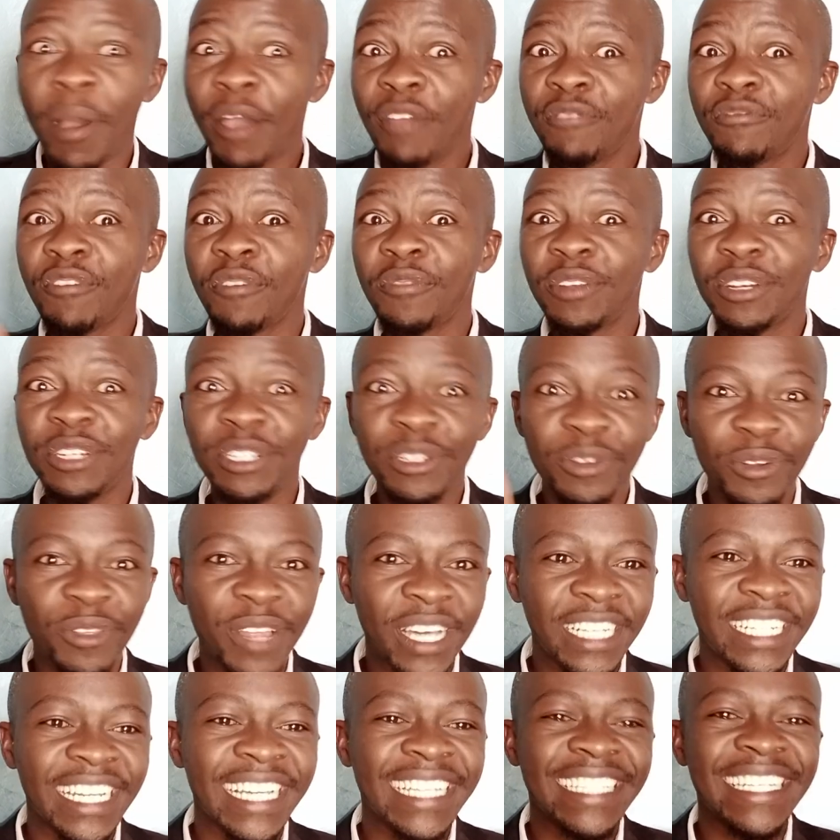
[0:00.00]
But before we do
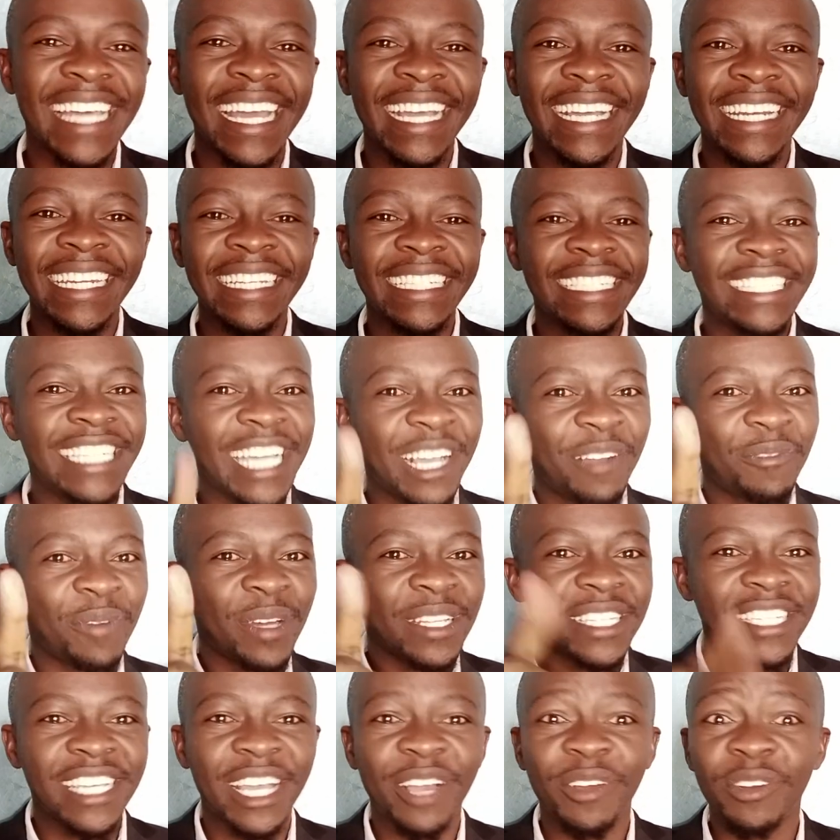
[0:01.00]
that, exactly, take
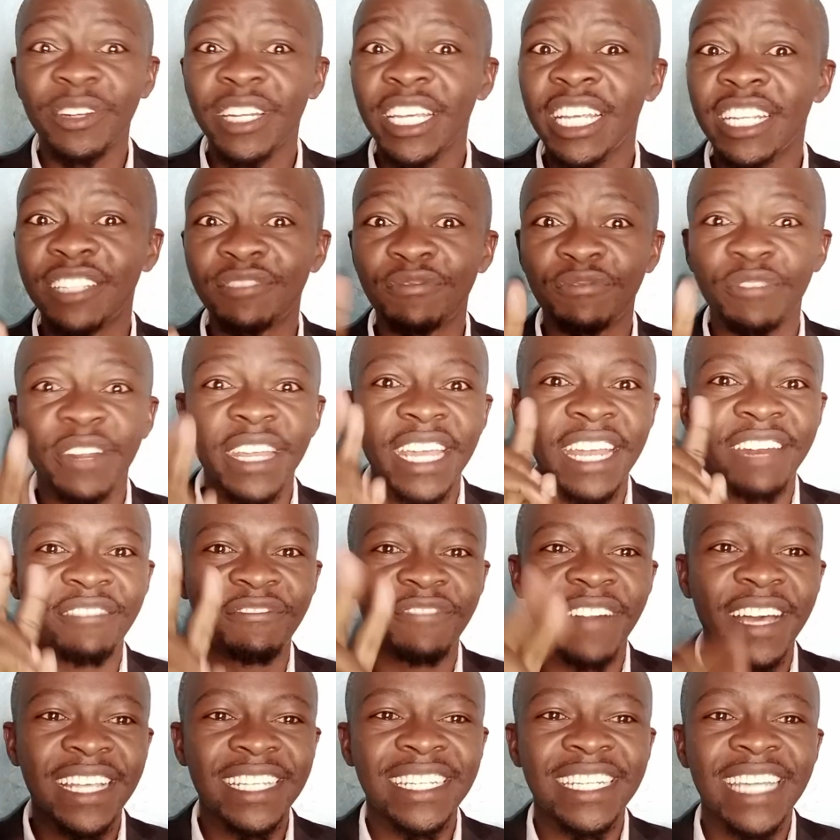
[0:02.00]
1 second, it's free
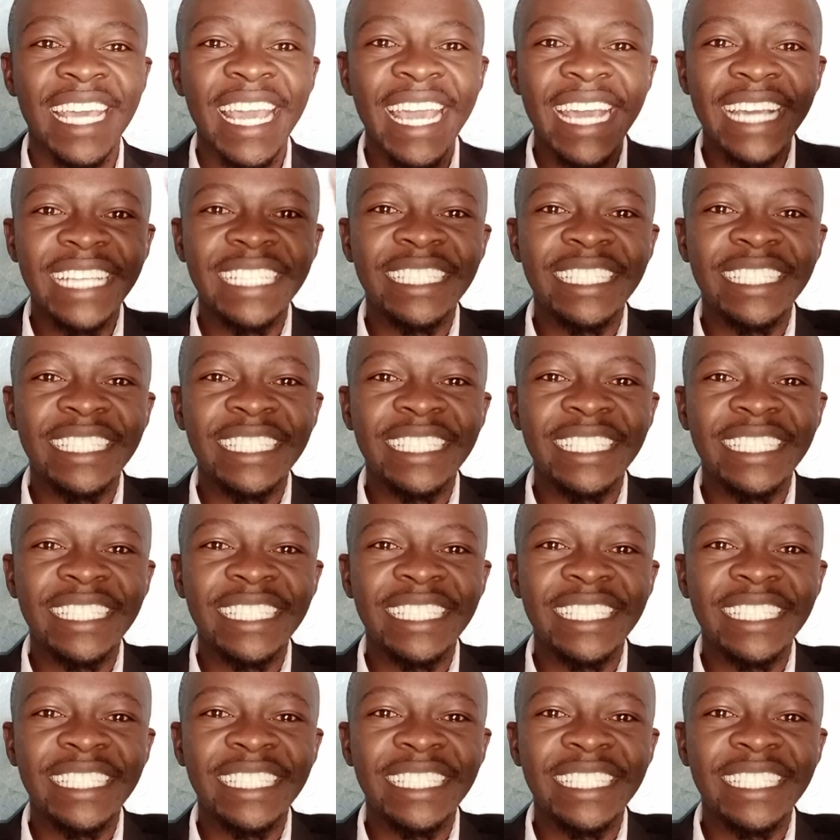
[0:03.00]
and fast.